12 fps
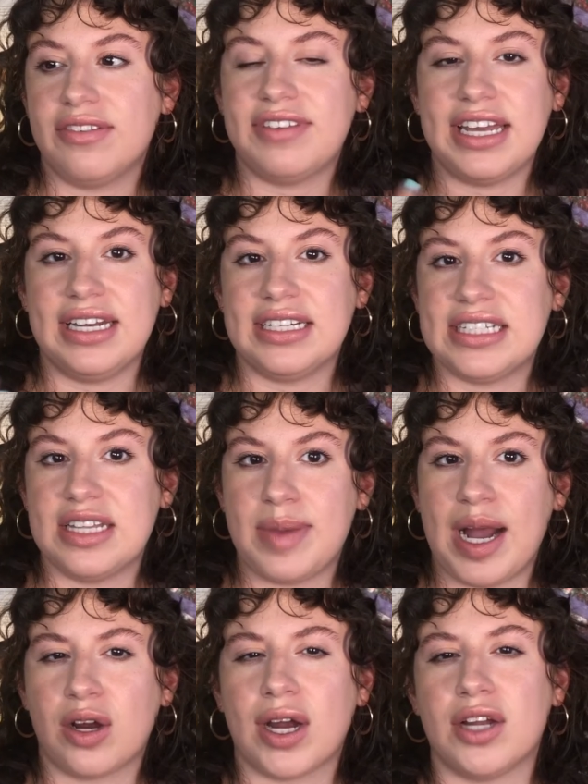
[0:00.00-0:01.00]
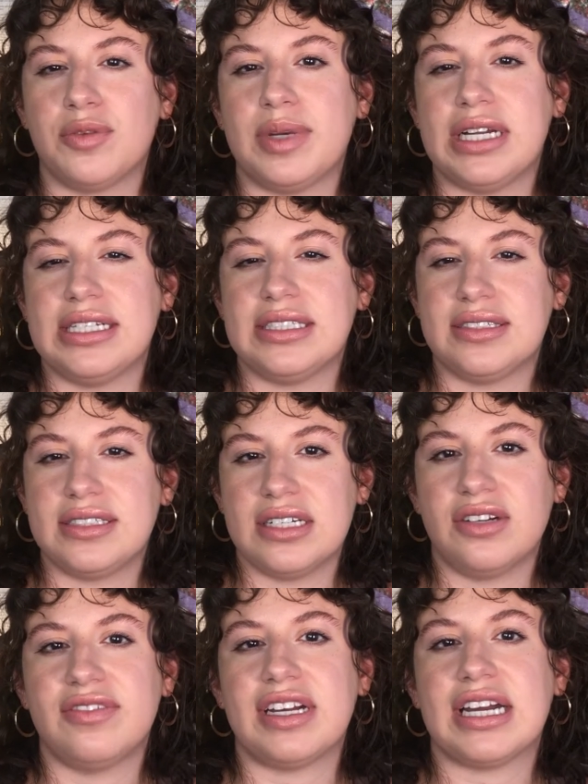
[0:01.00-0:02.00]
fade into the background, but it's
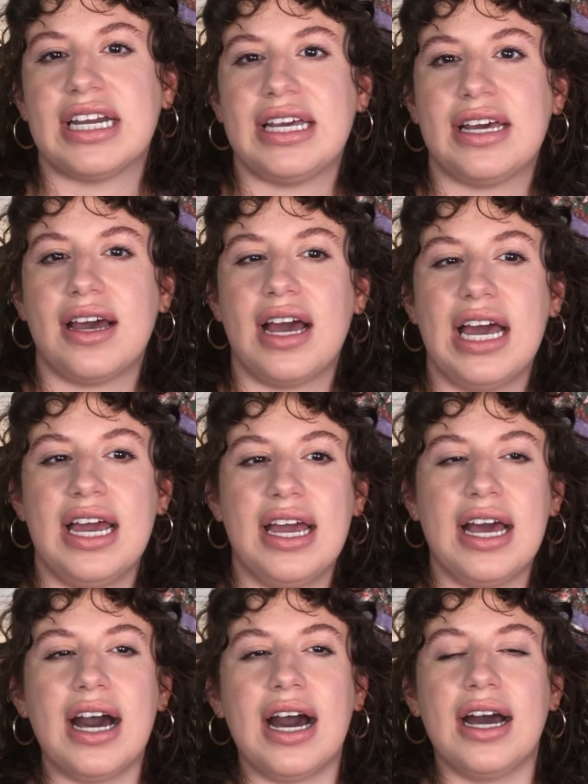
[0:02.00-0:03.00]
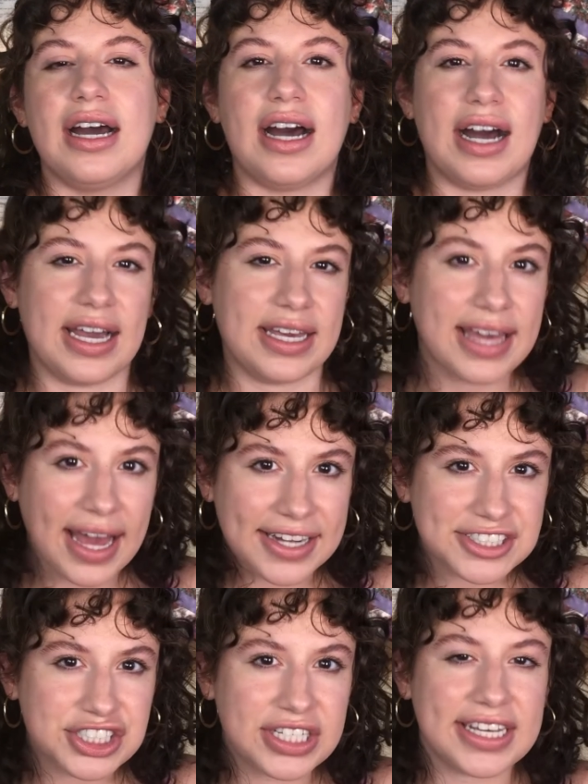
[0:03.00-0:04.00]
still very
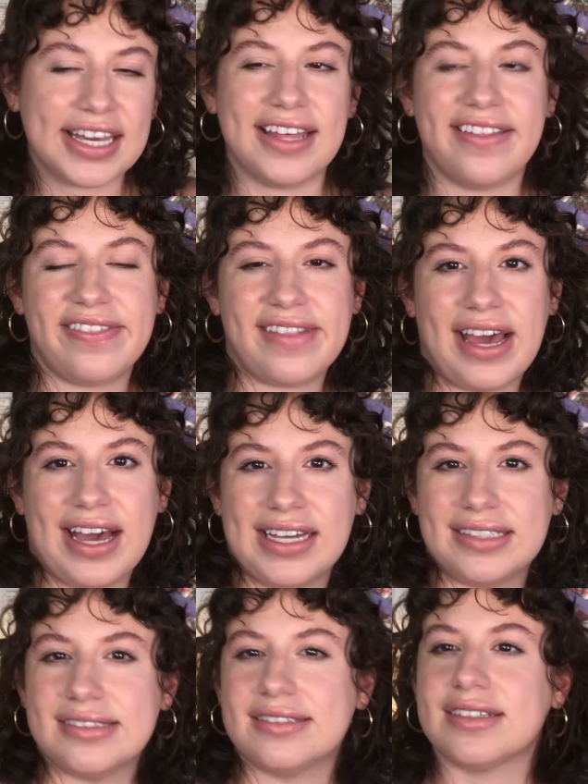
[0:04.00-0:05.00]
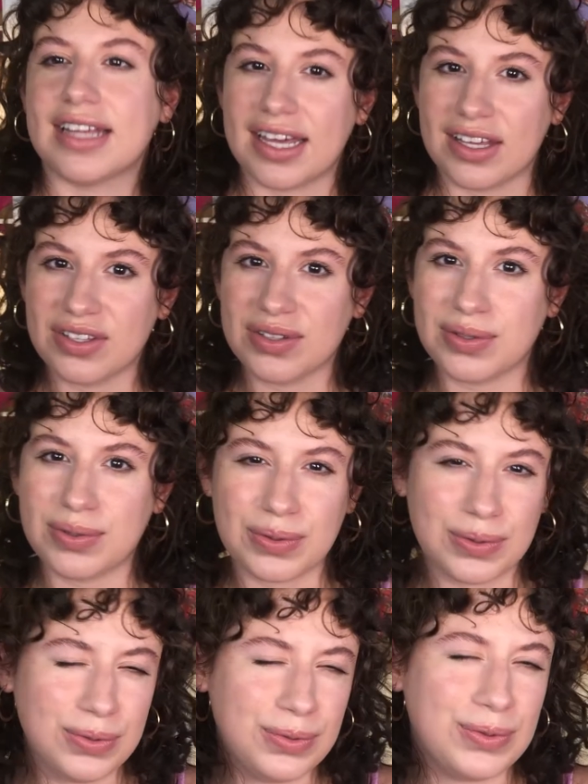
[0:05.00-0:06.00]
eye-catching in that, like,
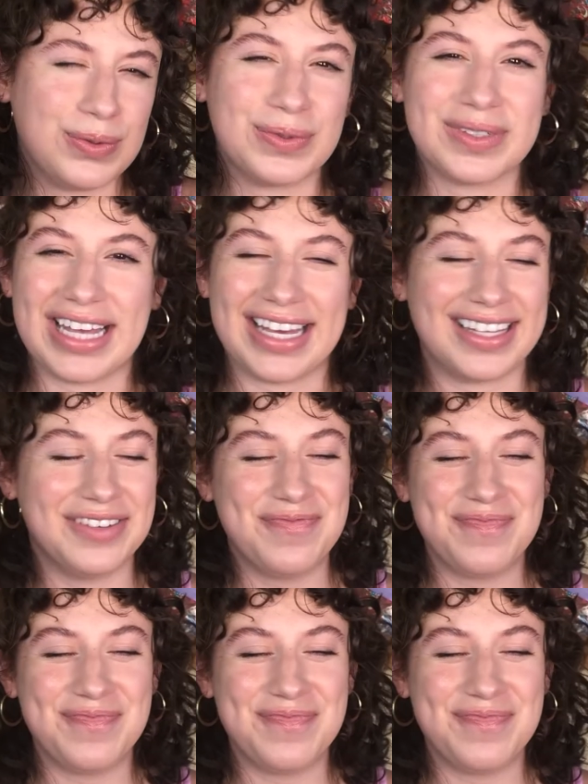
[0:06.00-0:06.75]
ooh, like,